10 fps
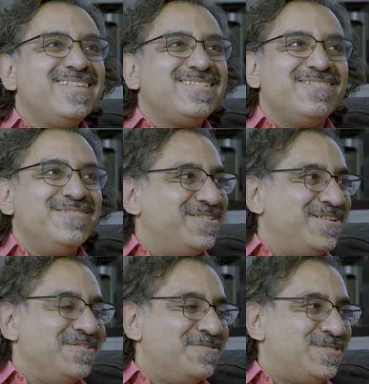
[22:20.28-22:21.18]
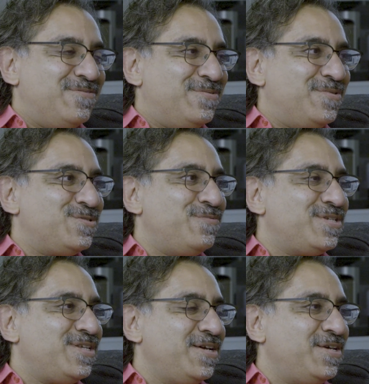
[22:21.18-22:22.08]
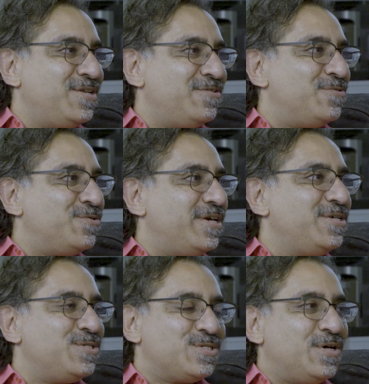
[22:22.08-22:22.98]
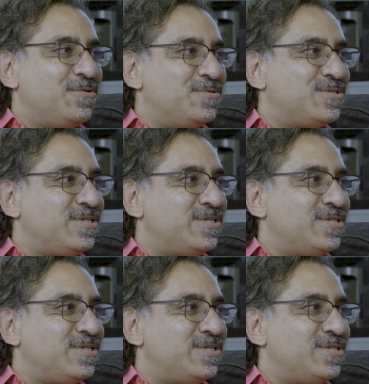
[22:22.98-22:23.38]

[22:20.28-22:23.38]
Some of the goals, they're the most spectacular and audacious goals.